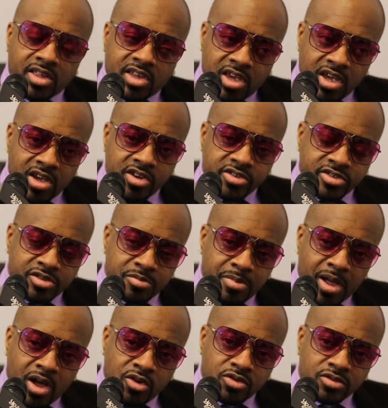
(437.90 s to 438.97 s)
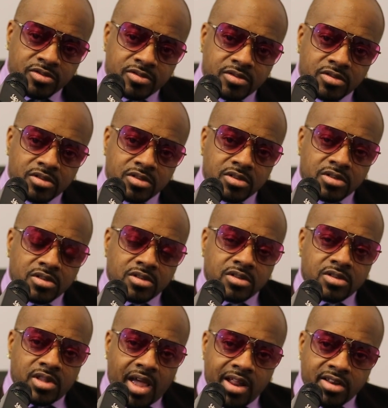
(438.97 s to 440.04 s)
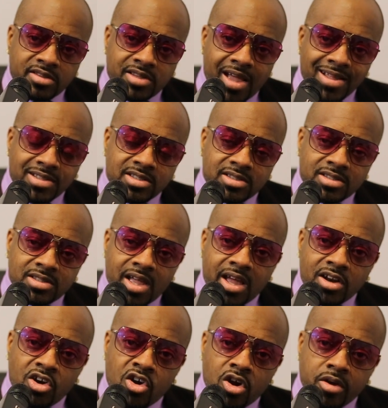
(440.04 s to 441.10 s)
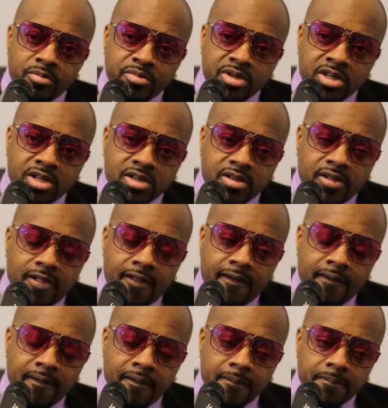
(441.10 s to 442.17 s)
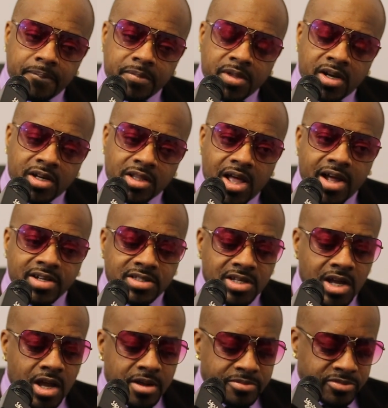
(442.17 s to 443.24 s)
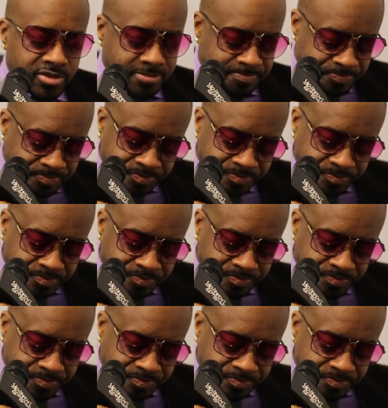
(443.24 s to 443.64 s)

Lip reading: cares about that R&B. And a lot of times,